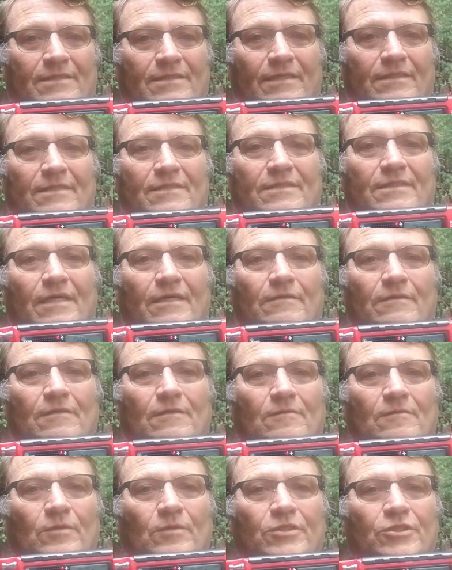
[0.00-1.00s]
send a
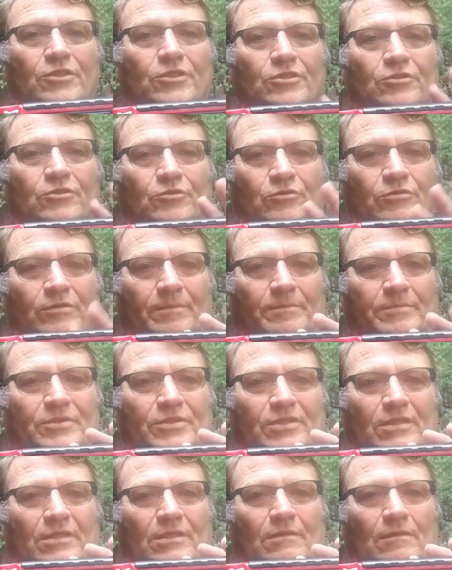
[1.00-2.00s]
signal which
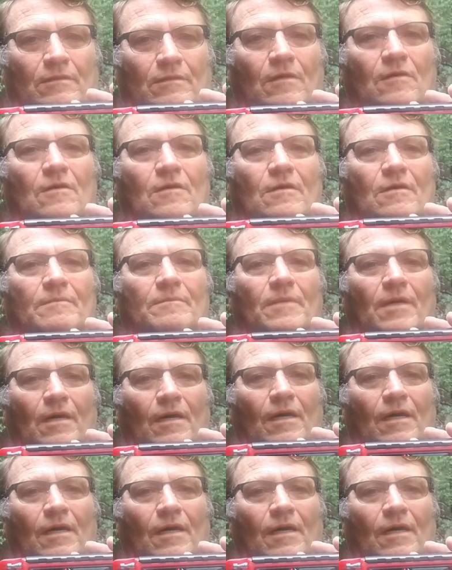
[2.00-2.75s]
trips an alarm